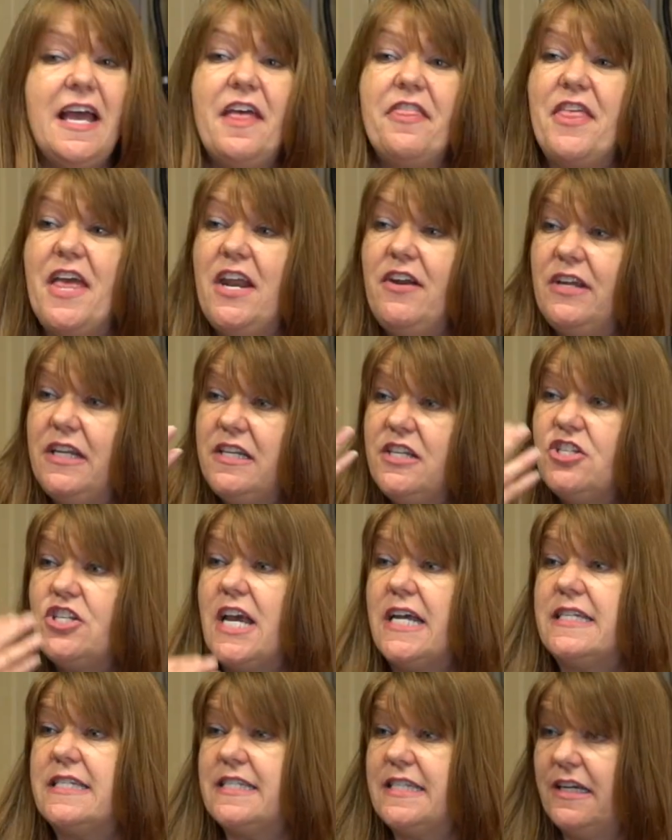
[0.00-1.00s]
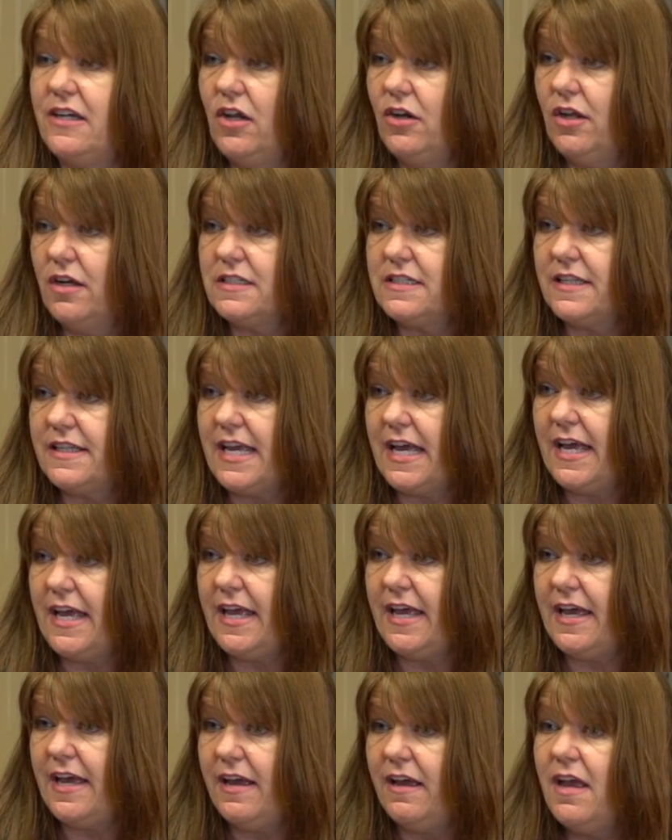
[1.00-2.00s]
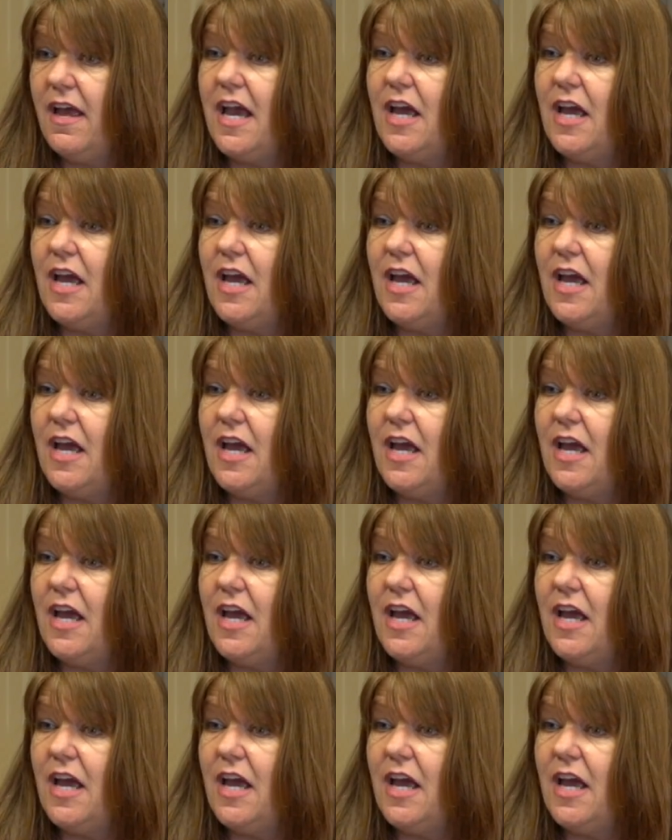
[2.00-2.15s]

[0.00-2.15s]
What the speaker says: they're ingesting a lot of that hair.